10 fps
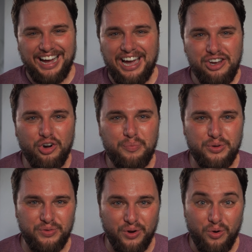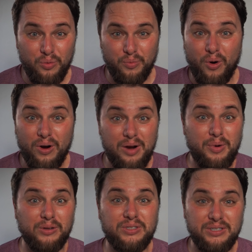I hope you know more
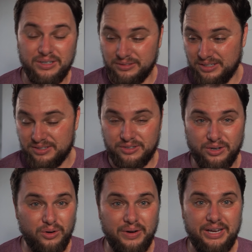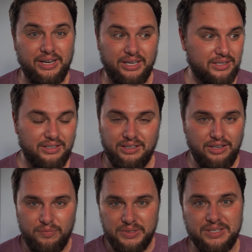about this girl and
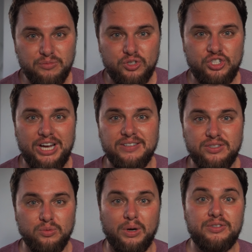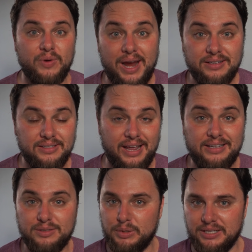give me some suggestions what react
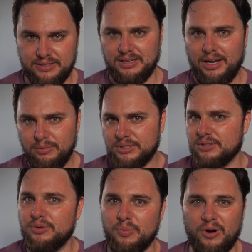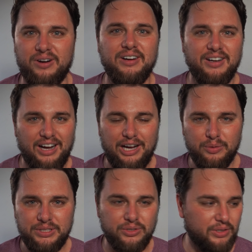next, because I want to know more, I
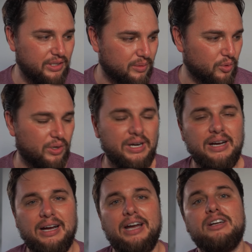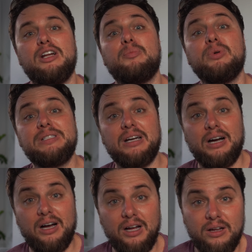want to hear more. I'm gonna put
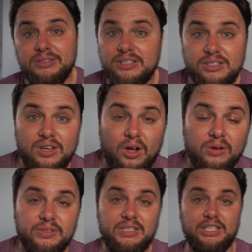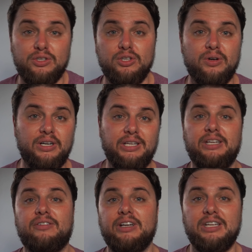all the songs that you're
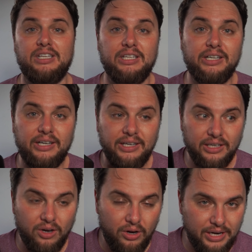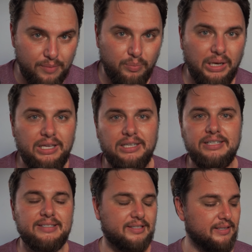hearing here on a
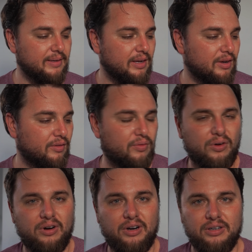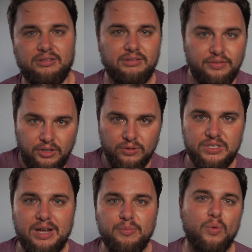playlist for the
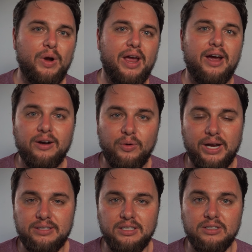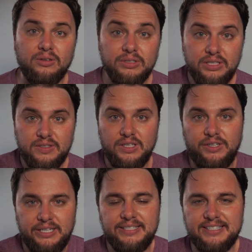videos that I'm reacting on this
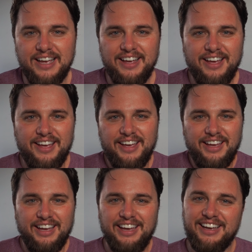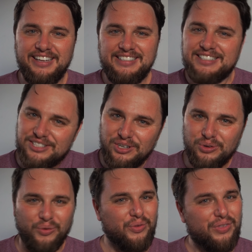series. And
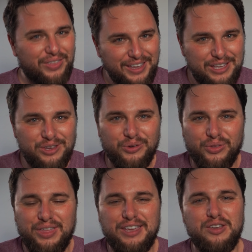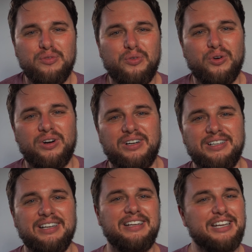so thank you for
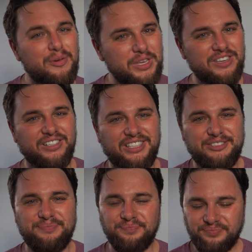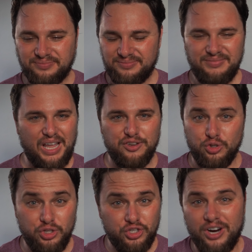coming here
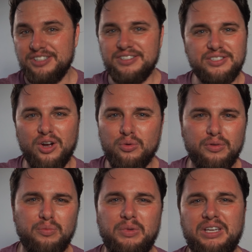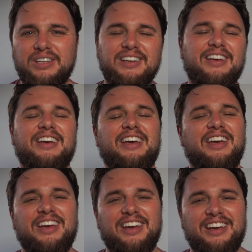to enjoy this song with me,
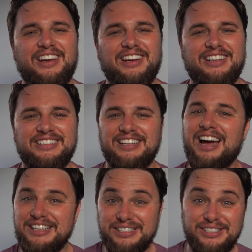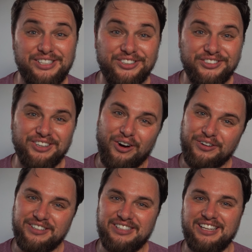and I see you
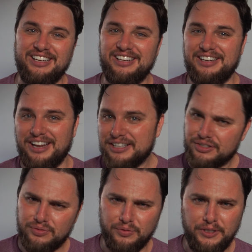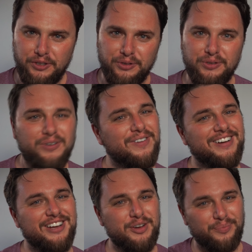on the next video.
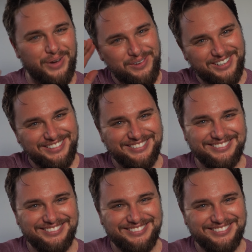Bye bye.